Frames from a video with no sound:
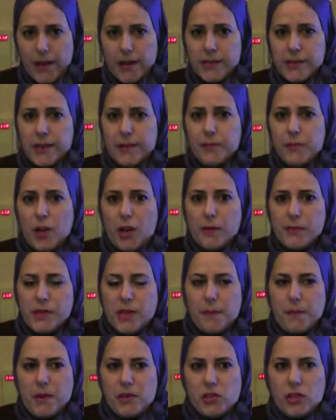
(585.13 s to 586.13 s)
Sometimes
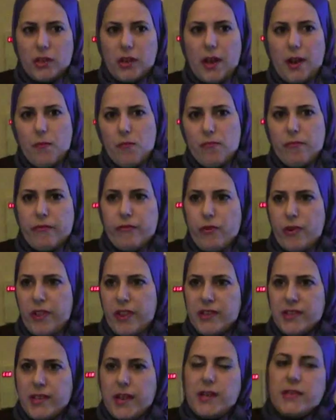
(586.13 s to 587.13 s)
the patient came for
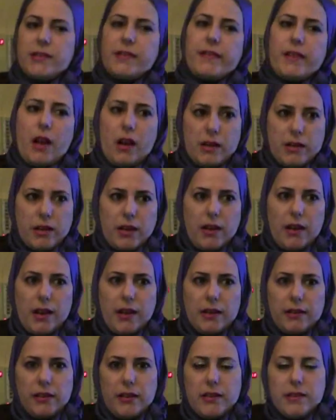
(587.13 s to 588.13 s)
the sixth cycle
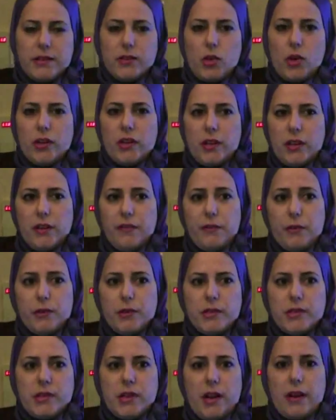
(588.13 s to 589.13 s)
and he started the
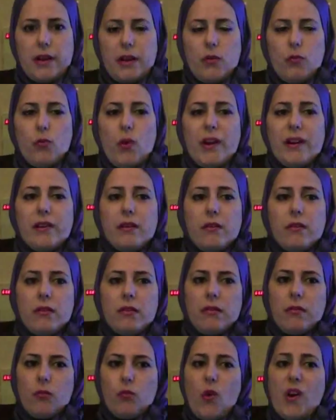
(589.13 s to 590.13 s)
first cycle
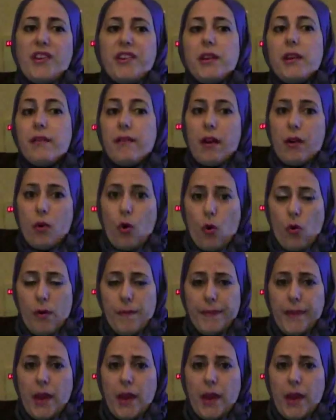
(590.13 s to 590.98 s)
one year ago,